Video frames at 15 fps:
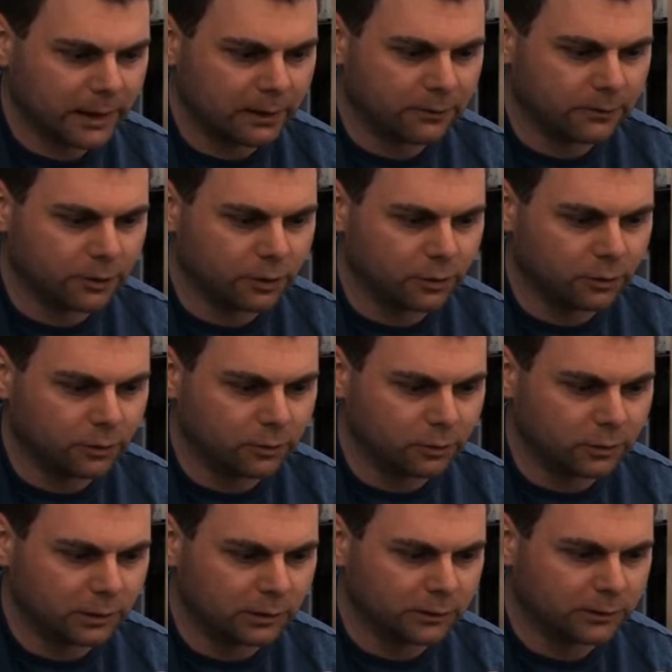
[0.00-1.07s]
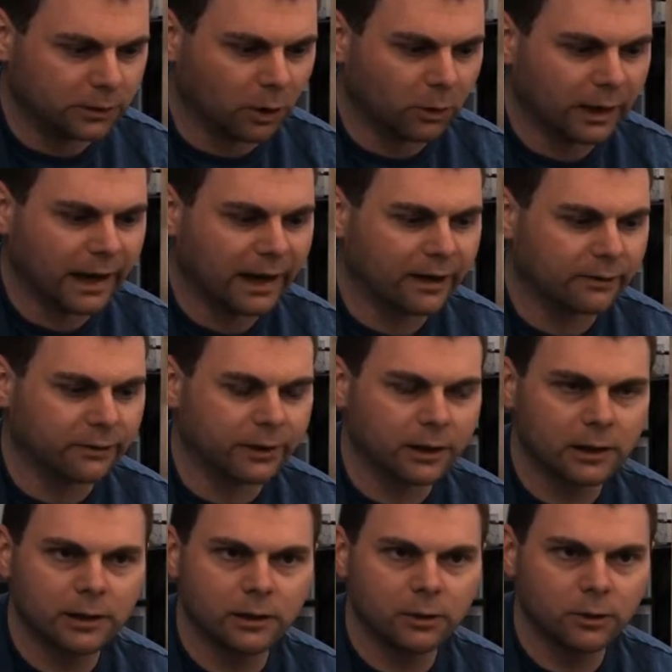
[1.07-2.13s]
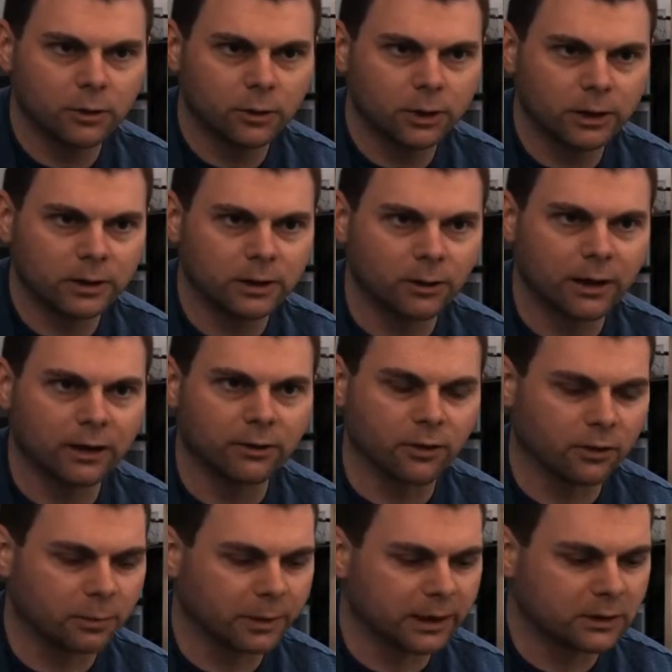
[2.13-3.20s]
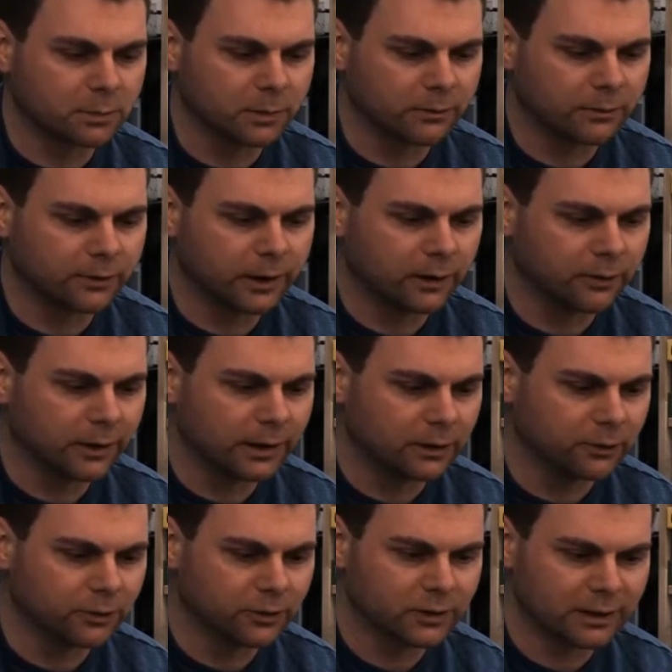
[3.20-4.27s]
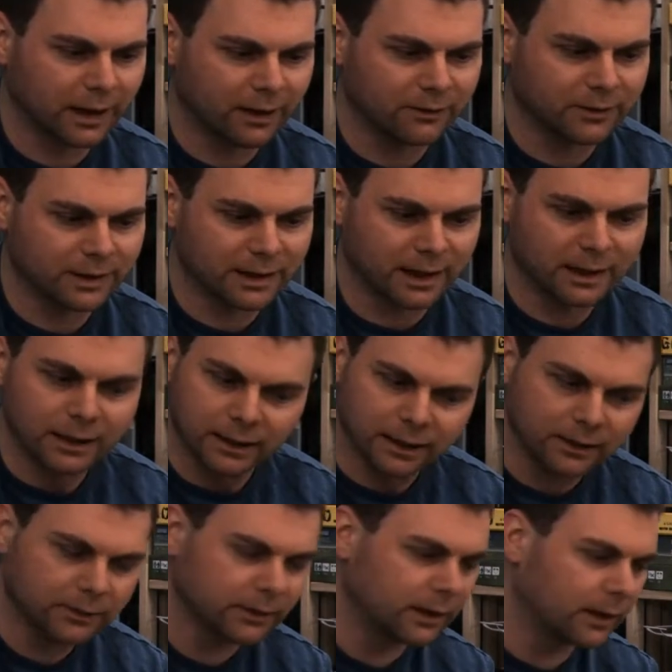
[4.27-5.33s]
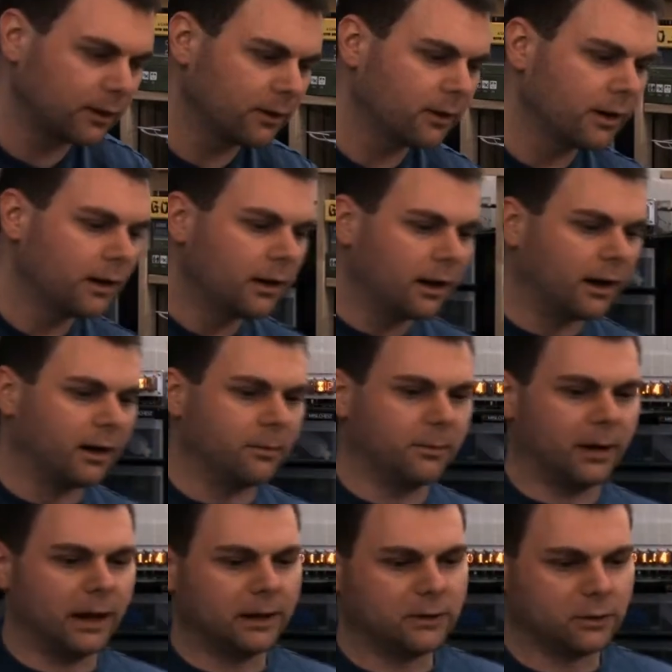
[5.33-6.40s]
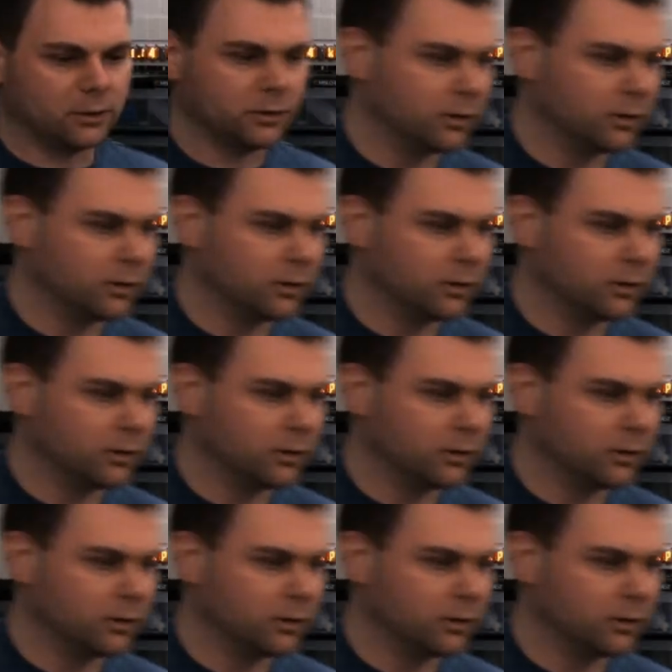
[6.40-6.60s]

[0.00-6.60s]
if you don't have the glue or you don't have a replacement felt and you just have to kind of leave it there, odds